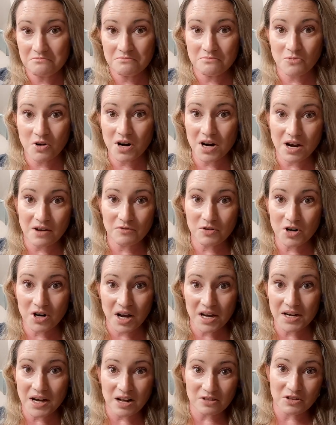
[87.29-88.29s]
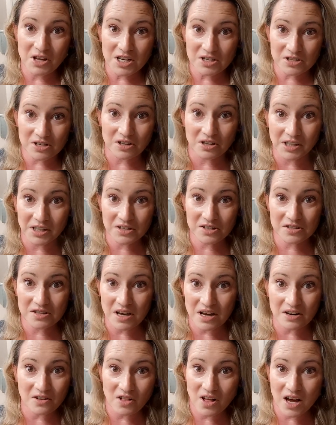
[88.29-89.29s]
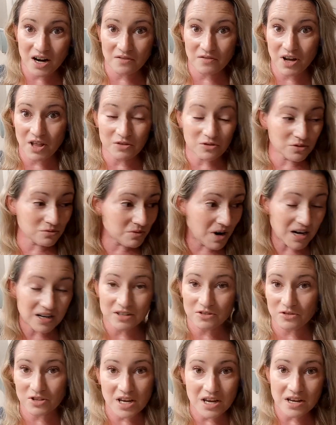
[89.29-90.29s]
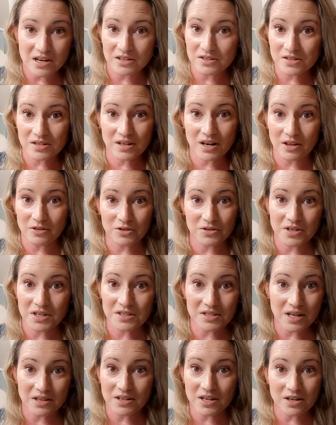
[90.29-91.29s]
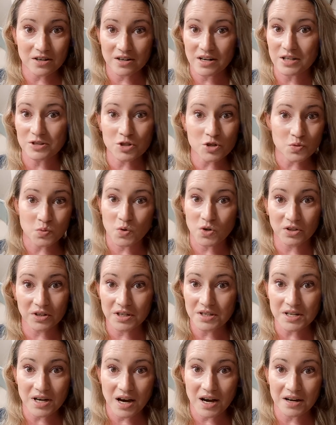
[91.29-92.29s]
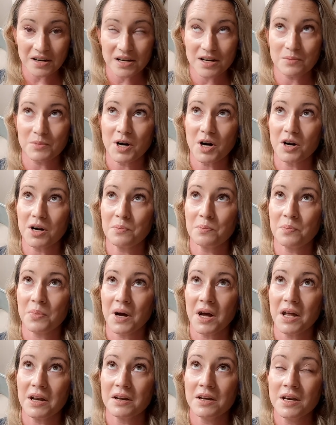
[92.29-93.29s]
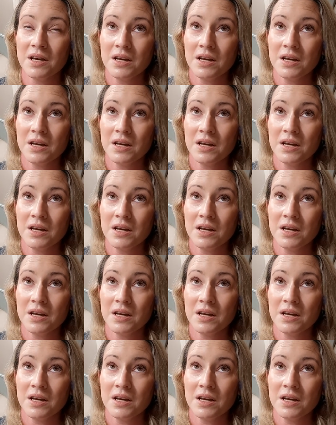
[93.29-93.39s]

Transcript: Whatever. I got less clicks than a lot of other Reddit things and other things on the internet swirling talking about it, but